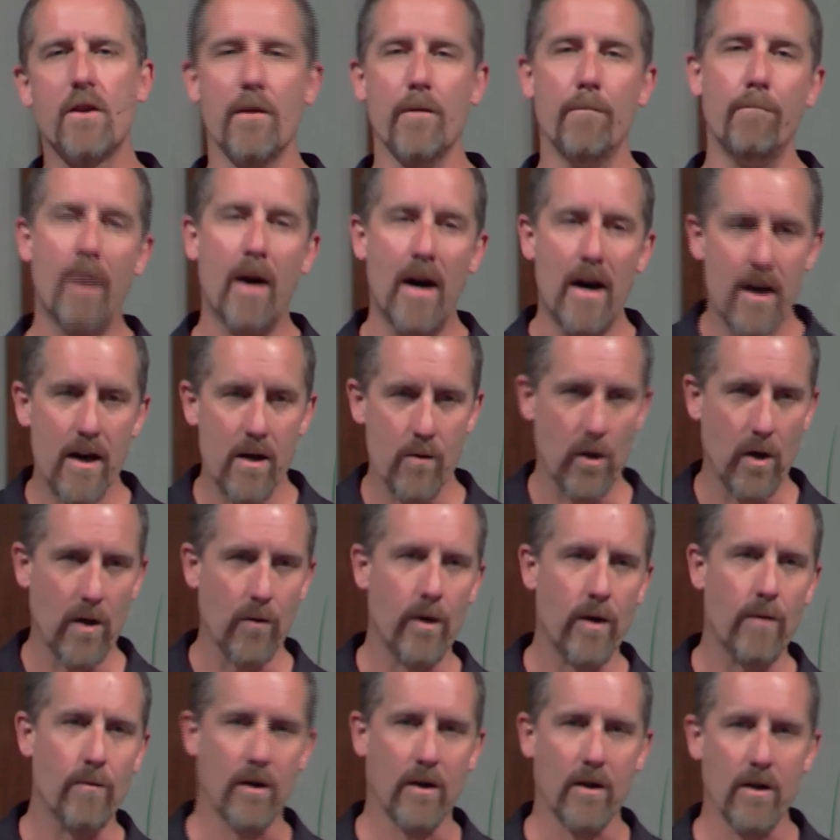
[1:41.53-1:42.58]
barn where
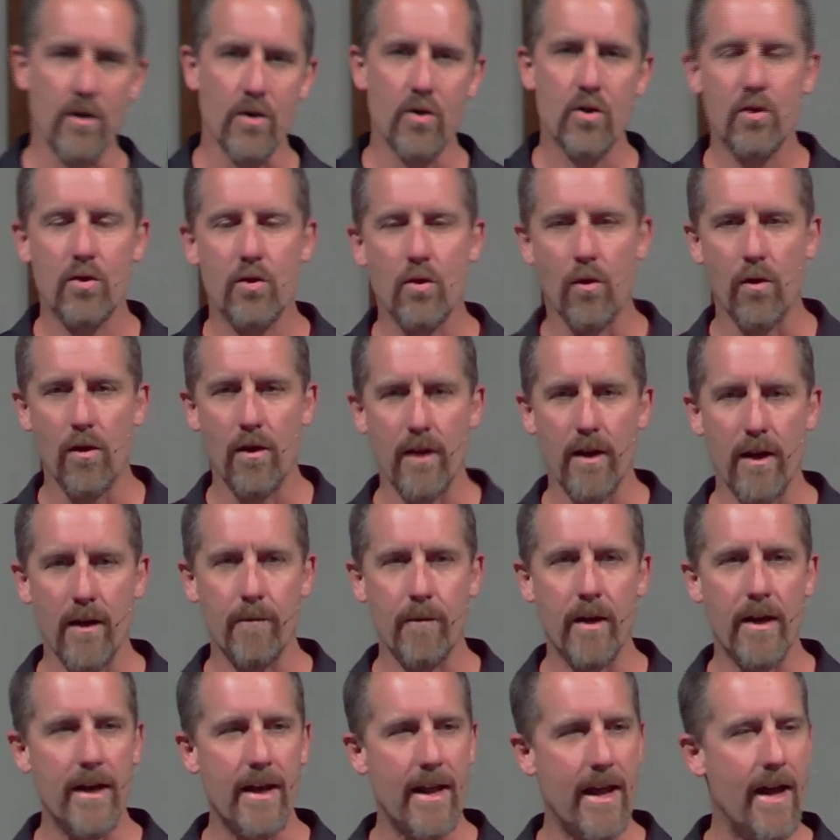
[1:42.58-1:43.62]
we were going to store them.
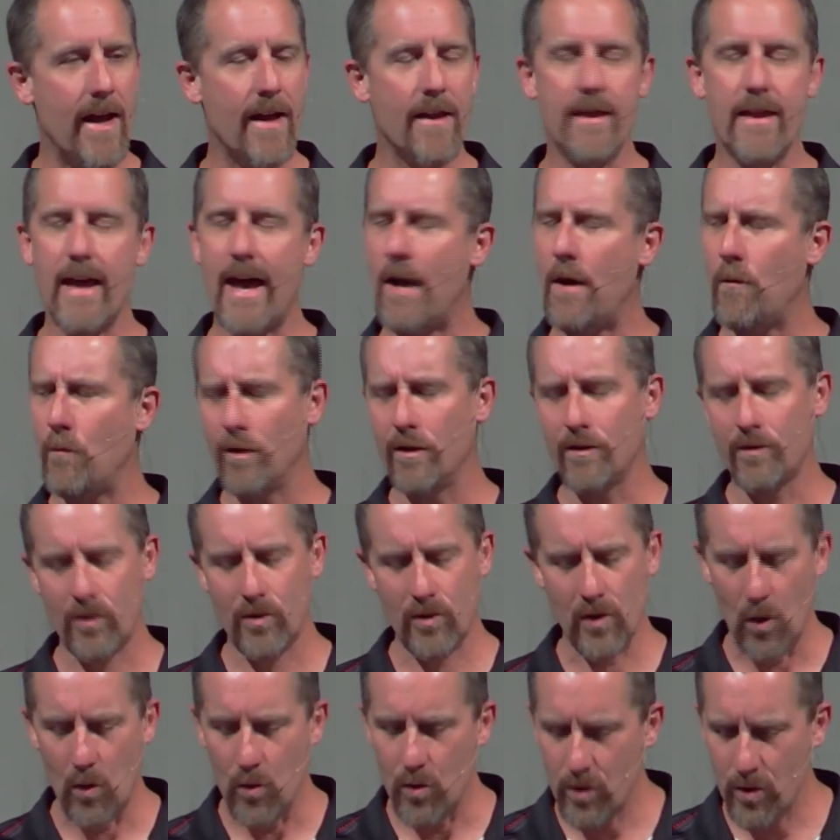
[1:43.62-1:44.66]
And that was
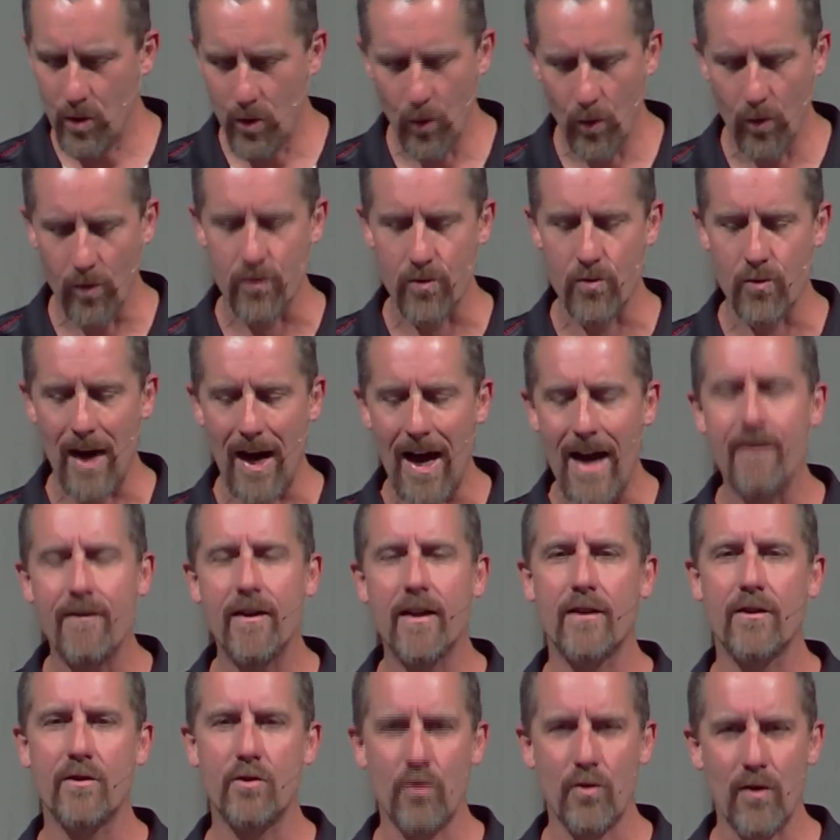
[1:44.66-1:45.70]
so cool, driving
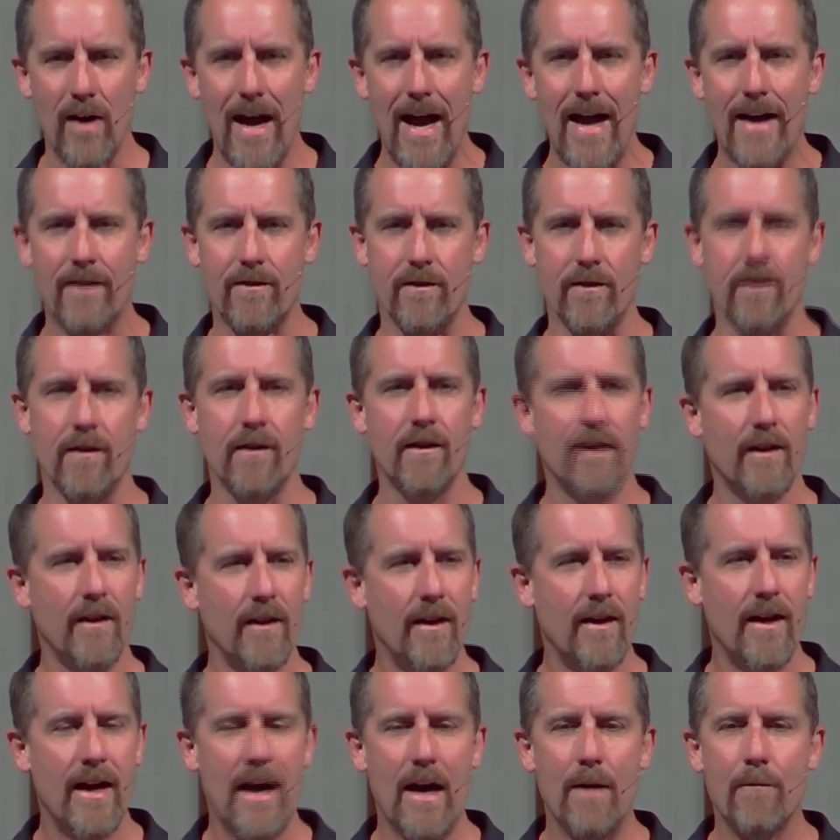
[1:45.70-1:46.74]
a tractor.
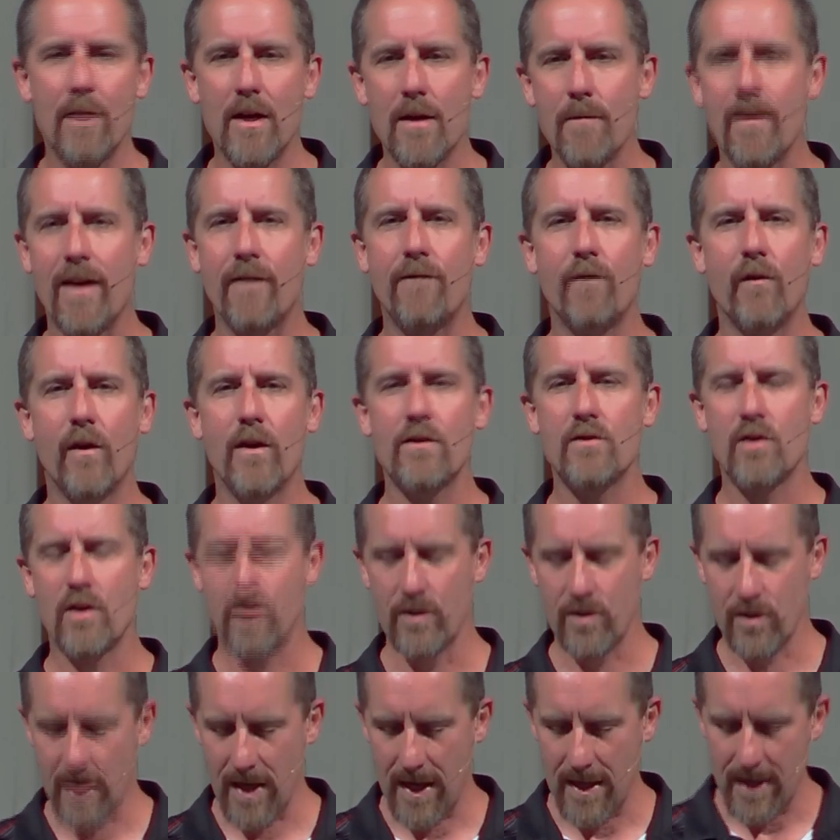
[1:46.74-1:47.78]
How many of my friends could
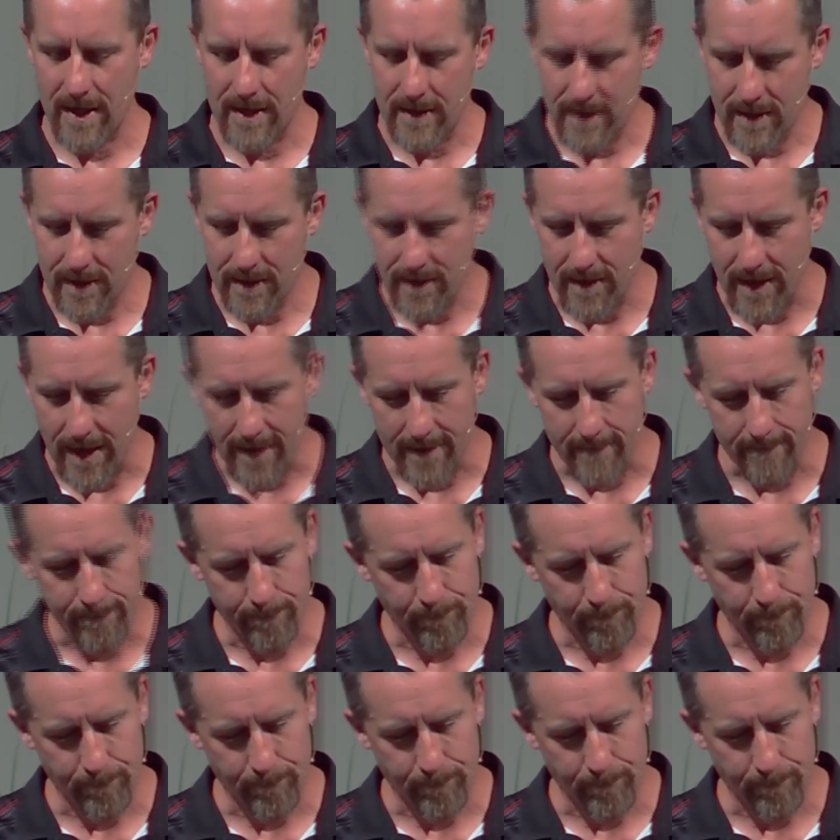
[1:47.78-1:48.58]
say they did that?